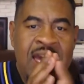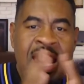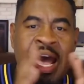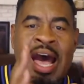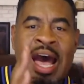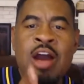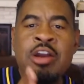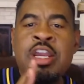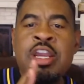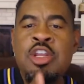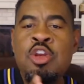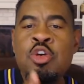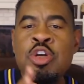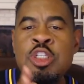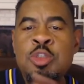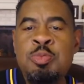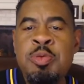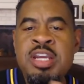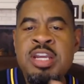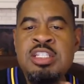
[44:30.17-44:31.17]
How can you
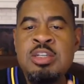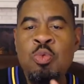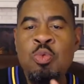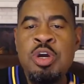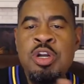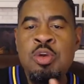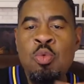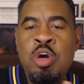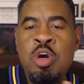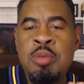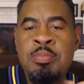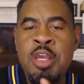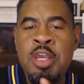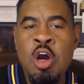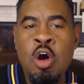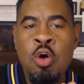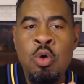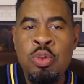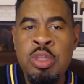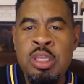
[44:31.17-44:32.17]
expect someone to want to be
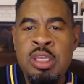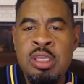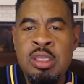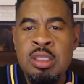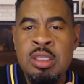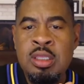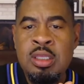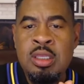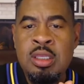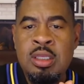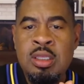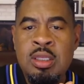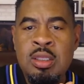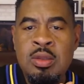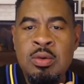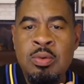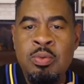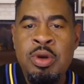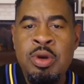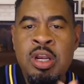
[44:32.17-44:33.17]
holy
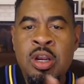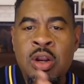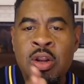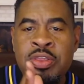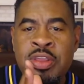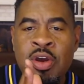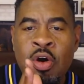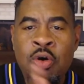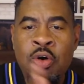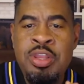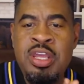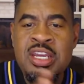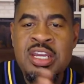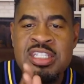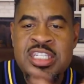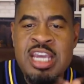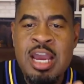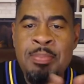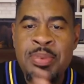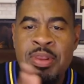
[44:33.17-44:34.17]
when the only
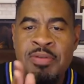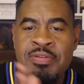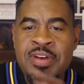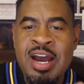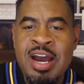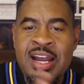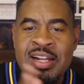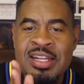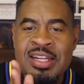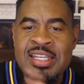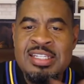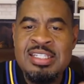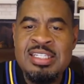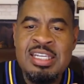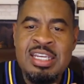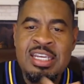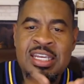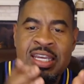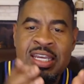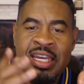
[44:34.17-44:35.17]
example of God they
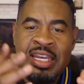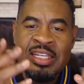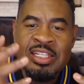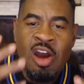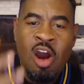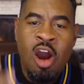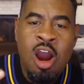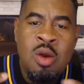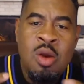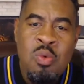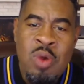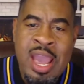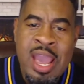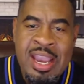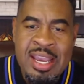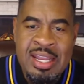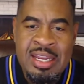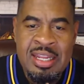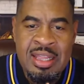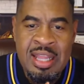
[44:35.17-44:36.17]
see is our
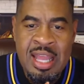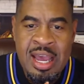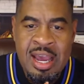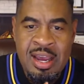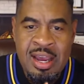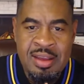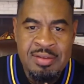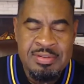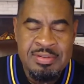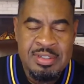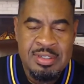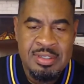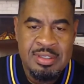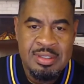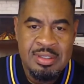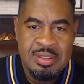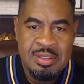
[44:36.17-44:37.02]
raggedy lives?